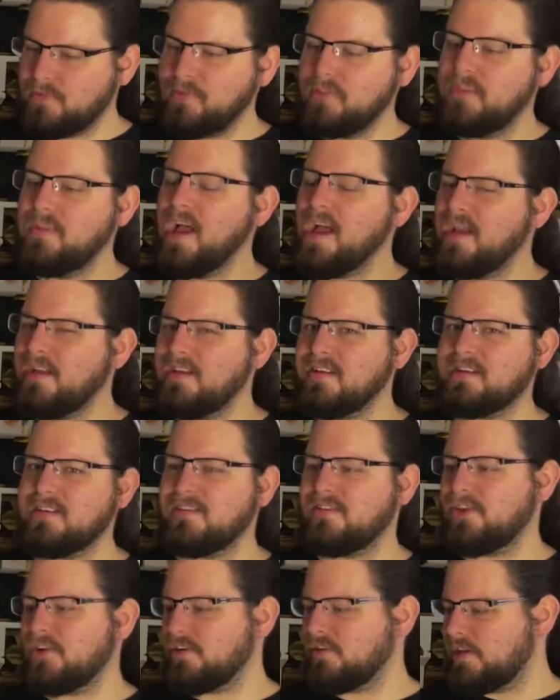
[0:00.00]
Not
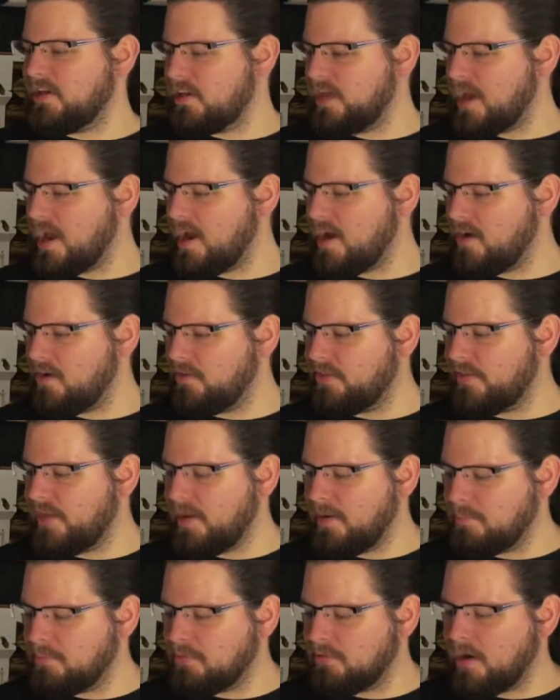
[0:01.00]
necessarily in how
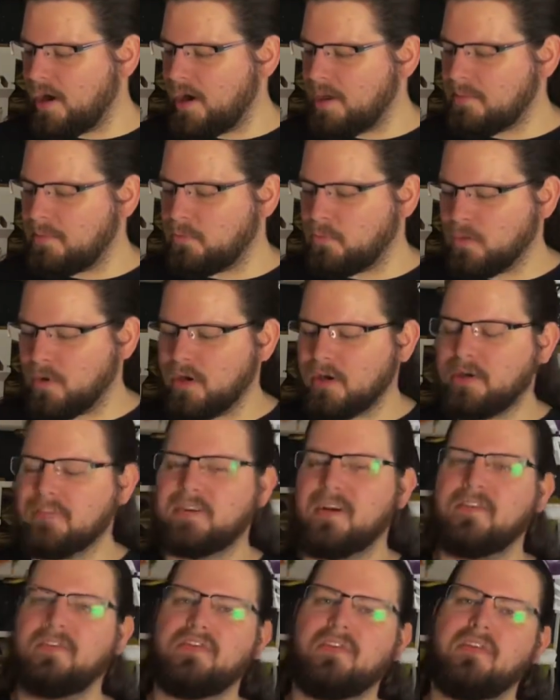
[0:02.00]
they prime and work, because
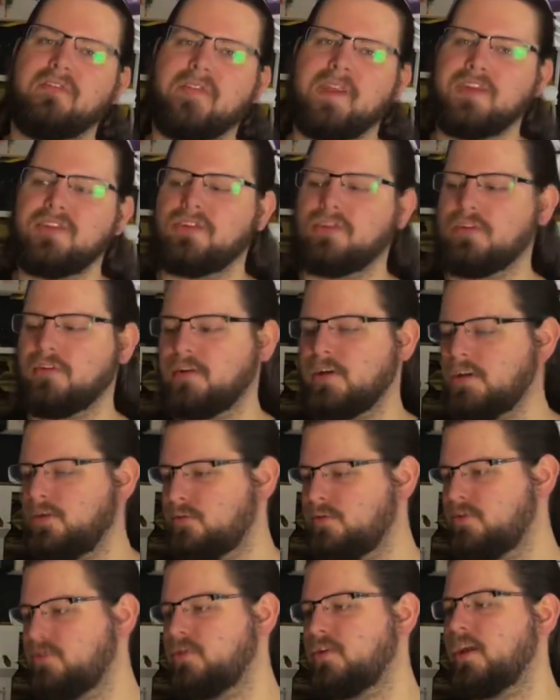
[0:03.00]
obviously the Venturi
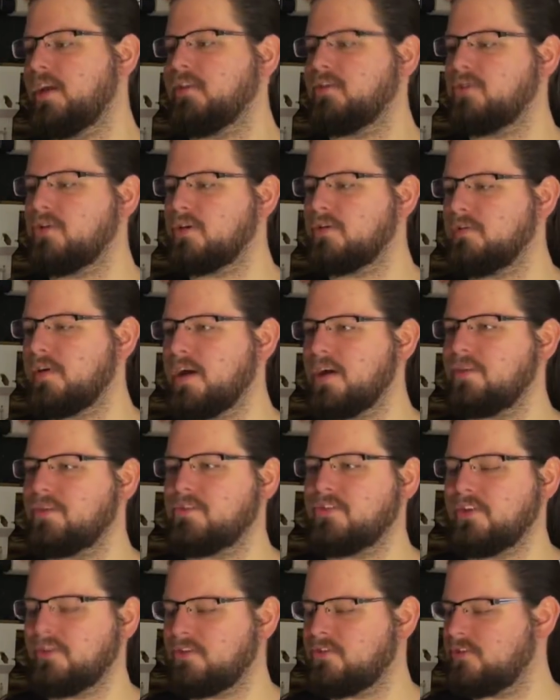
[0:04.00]
uses a turnaround
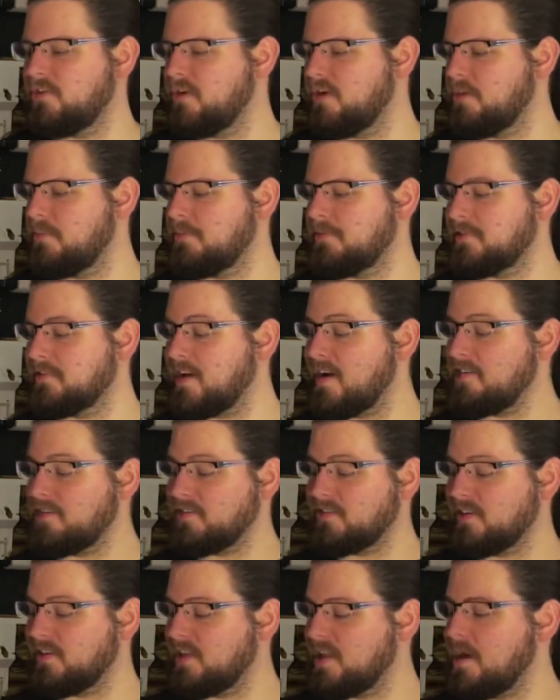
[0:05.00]
system, is
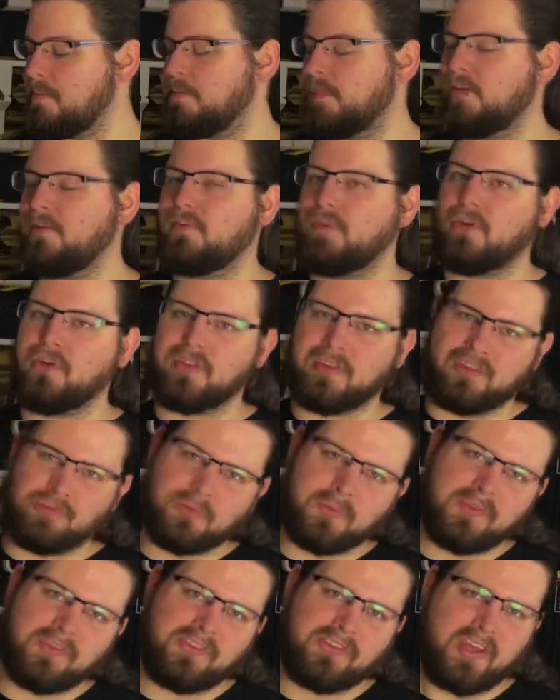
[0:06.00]
obviously a lot beefier.
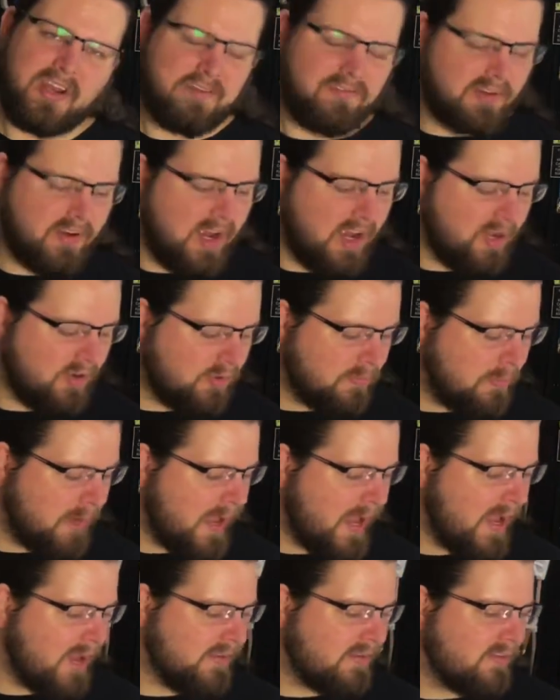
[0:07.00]
This one's set up for angled
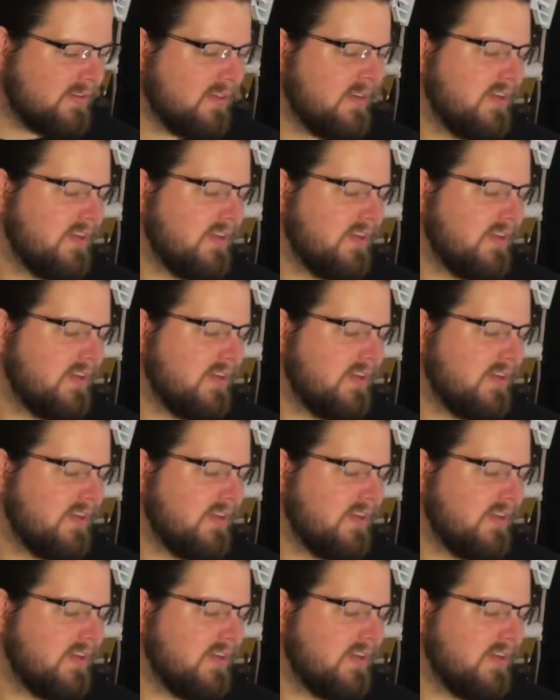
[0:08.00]
mags.